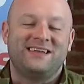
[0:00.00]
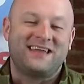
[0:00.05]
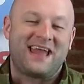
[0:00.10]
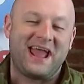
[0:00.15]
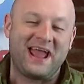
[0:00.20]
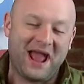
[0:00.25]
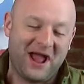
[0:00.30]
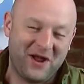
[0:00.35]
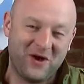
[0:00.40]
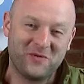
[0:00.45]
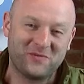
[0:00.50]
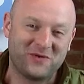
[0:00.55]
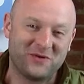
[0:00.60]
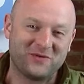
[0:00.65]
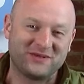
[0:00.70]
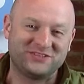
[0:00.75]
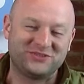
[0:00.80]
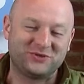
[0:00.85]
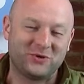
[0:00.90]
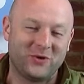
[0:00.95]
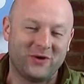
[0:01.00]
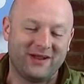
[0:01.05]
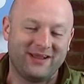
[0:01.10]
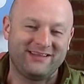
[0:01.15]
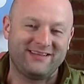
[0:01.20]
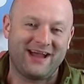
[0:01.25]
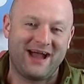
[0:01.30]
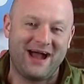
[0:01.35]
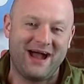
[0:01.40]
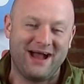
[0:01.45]
Hey, I hope you
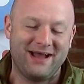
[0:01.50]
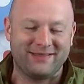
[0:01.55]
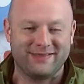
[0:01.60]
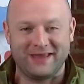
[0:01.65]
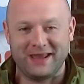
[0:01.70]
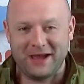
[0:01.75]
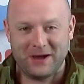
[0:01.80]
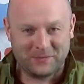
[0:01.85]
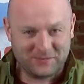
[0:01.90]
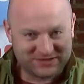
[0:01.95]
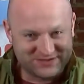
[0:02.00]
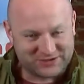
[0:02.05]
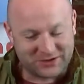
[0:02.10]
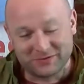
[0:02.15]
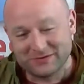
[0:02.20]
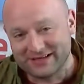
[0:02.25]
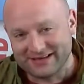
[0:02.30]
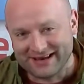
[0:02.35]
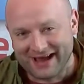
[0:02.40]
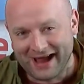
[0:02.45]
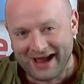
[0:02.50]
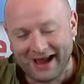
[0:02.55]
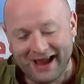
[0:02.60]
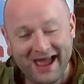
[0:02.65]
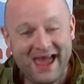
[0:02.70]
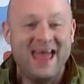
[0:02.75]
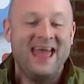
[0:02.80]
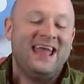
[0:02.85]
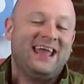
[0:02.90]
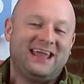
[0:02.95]
enjoyed the episode
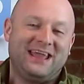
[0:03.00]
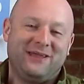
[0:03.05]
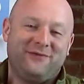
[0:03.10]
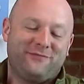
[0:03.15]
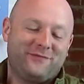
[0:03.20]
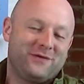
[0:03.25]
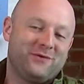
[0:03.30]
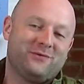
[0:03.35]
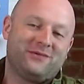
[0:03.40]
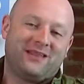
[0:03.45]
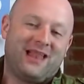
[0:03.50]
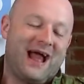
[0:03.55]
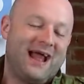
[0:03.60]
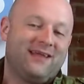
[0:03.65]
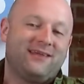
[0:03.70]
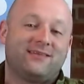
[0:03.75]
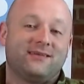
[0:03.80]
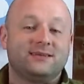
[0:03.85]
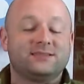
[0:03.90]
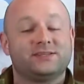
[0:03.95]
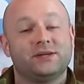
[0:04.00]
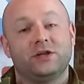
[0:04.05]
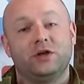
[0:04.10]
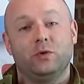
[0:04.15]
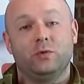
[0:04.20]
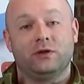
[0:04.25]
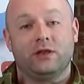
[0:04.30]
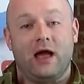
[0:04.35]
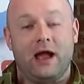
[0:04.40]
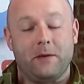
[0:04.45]
today. If you like this and
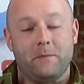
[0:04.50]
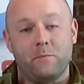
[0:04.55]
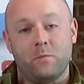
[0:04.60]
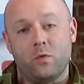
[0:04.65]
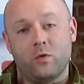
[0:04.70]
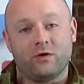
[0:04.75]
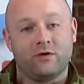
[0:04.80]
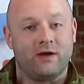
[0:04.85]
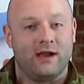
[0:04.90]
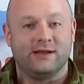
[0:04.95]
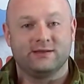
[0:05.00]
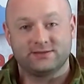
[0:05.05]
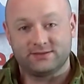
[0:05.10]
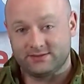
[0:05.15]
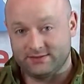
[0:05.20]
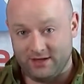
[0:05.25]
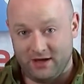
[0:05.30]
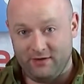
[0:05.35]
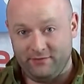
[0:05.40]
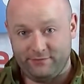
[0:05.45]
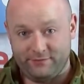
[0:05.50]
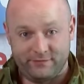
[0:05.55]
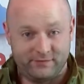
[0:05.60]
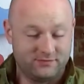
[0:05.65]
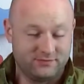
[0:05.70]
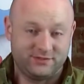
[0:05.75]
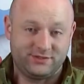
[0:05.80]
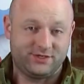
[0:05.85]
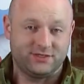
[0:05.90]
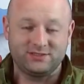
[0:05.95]
you would like more great
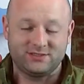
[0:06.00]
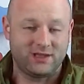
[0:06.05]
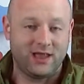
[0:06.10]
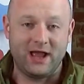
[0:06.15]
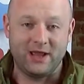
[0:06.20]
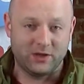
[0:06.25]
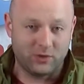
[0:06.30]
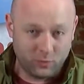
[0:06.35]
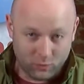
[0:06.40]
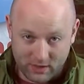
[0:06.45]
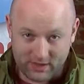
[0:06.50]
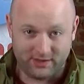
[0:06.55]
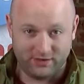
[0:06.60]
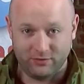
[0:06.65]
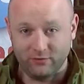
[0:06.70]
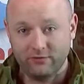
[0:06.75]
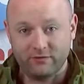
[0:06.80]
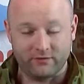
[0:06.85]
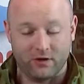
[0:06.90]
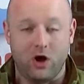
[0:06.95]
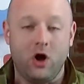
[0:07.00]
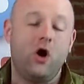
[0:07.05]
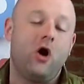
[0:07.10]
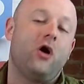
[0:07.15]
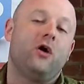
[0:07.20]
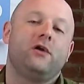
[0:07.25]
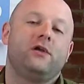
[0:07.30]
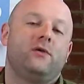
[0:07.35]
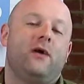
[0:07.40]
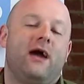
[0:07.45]
stuff, just like what you saw,
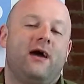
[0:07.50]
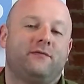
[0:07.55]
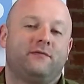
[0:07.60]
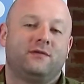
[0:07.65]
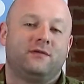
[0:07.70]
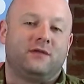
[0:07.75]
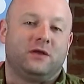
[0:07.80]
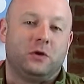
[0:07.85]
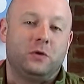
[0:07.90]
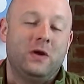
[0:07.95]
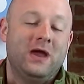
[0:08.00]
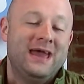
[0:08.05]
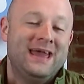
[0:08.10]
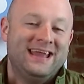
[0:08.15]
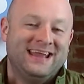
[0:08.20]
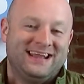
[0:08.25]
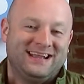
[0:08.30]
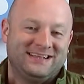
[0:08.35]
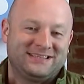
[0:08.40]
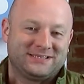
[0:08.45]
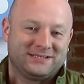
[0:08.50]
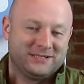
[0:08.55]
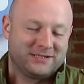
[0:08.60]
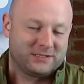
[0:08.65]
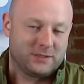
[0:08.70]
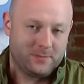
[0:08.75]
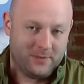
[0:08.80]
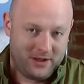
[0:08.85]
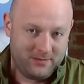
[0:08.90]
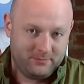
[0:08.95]
all you have to do is
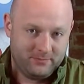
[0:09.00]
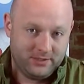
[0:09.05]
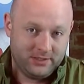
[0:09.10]
click the button